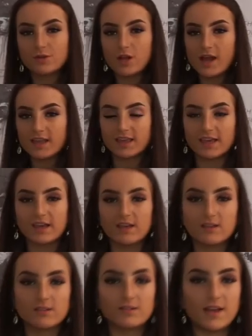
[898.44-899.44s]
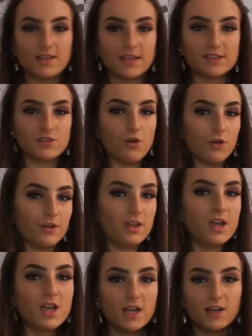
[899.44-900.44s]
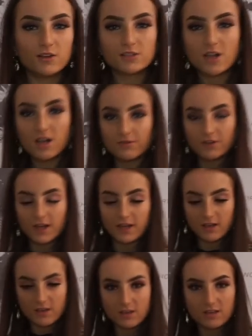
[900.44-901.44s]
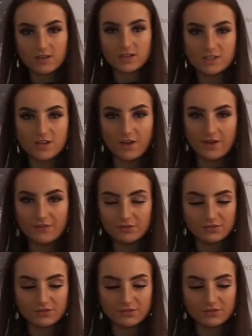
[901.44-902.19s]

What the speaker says: like it now that it's on. Looks kind of like, I don't know, I feel